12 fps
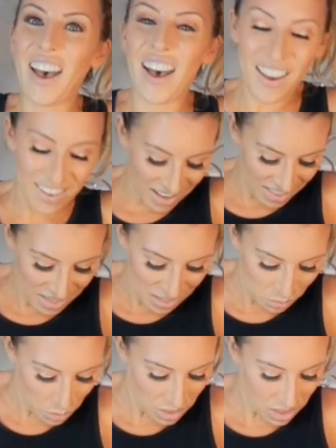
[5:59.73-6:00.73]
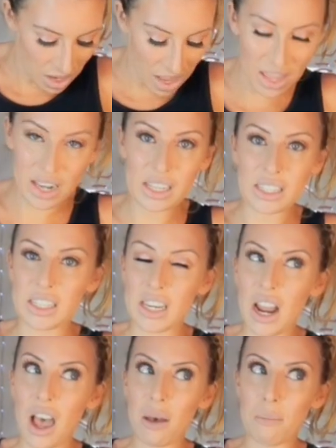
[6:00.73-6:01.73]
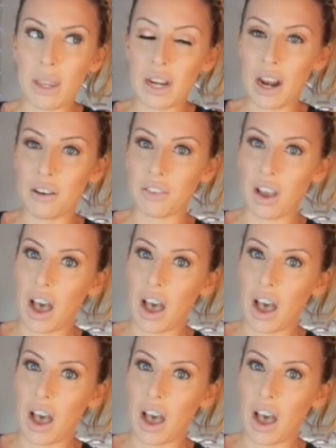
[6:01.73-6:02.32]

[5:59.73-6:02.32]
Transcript: All right, this one, it is not made out of